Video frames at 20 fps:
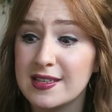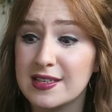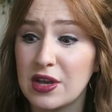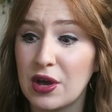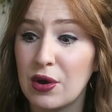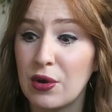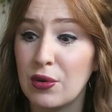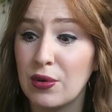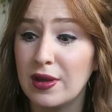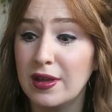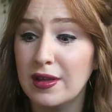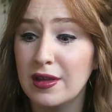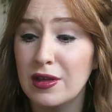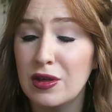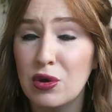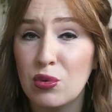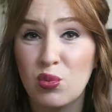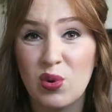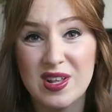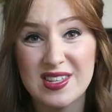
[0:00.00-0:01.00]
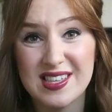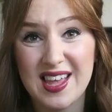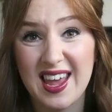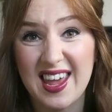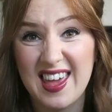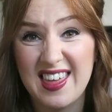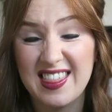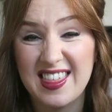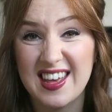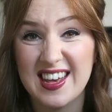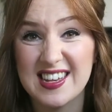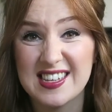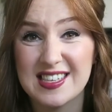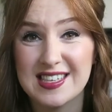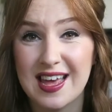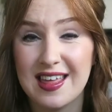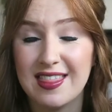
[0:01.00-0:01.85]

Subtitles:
So once I get this,